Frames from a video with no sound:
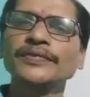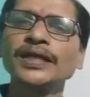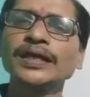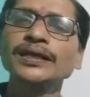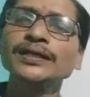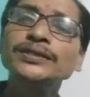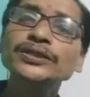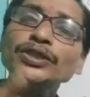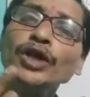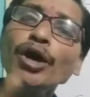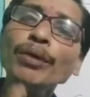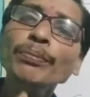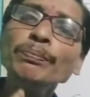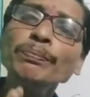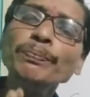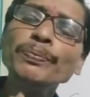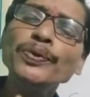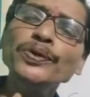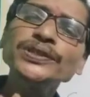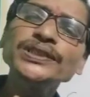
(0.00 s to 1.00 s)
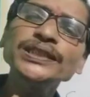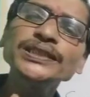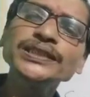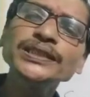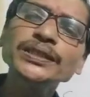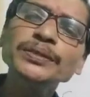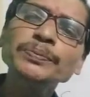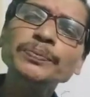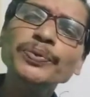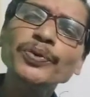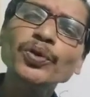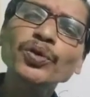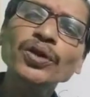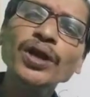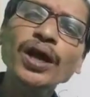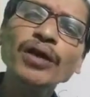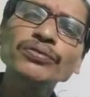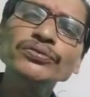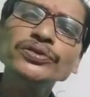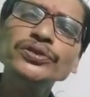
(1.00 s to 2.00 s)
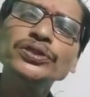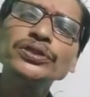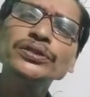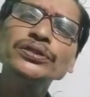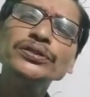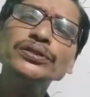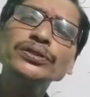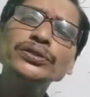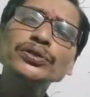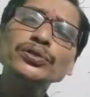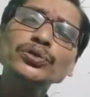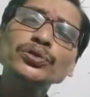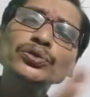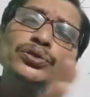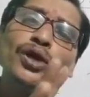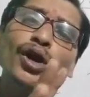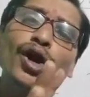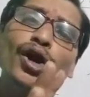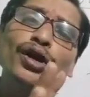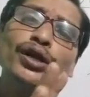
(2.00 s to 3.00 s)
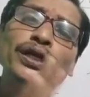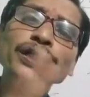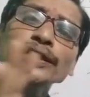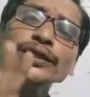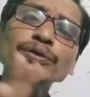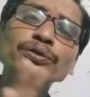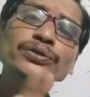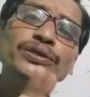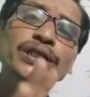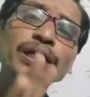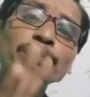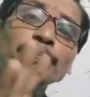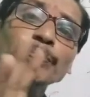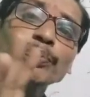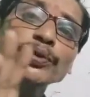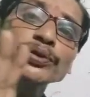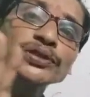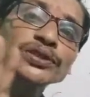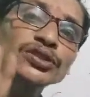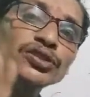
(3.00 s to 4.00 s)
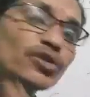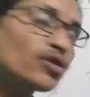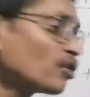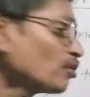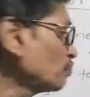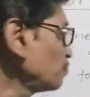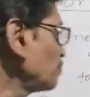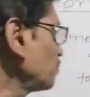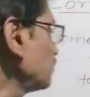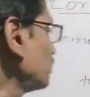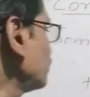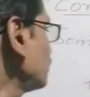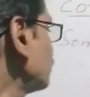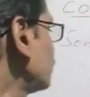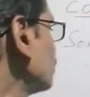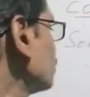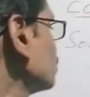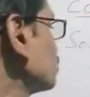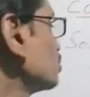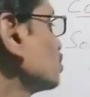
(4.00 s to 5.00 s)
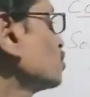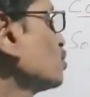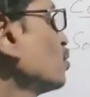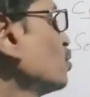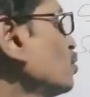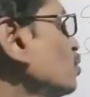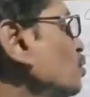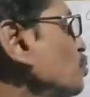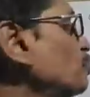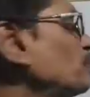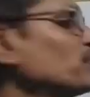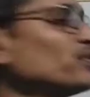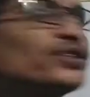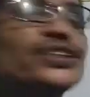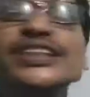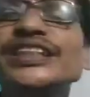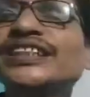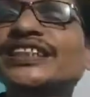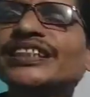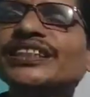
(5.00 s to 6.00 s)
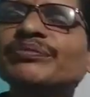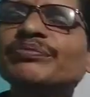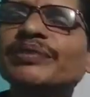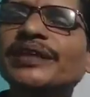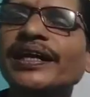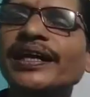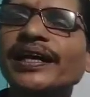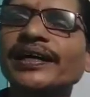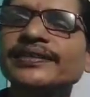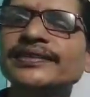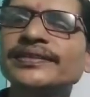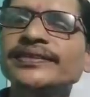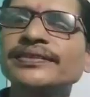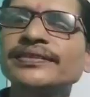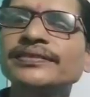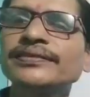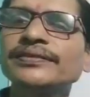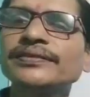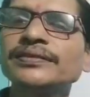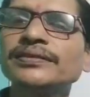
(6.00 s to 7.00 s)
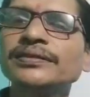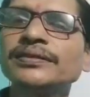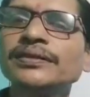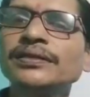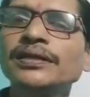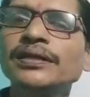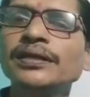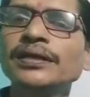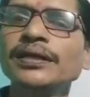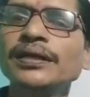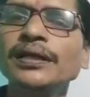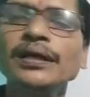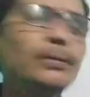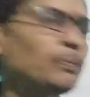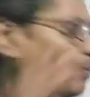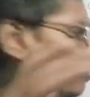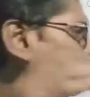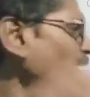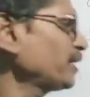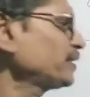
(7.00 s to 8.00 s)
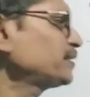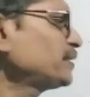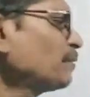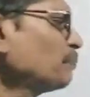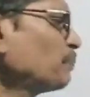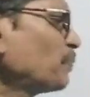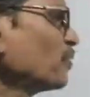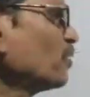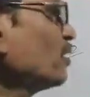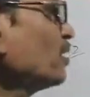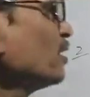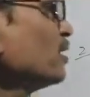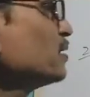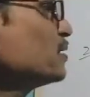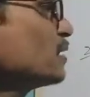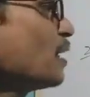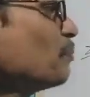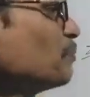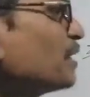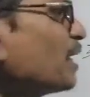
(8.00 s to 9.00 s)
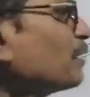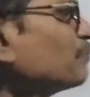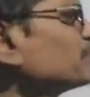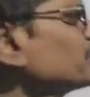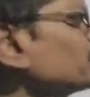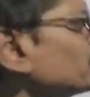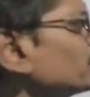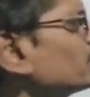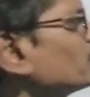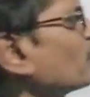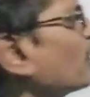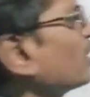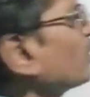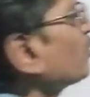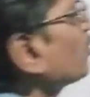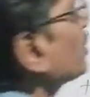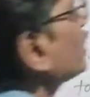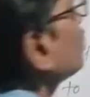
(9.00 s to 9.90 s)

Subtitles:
Some possessive pronouns do not use apostrophe to show possessive case. For example, sometimes what we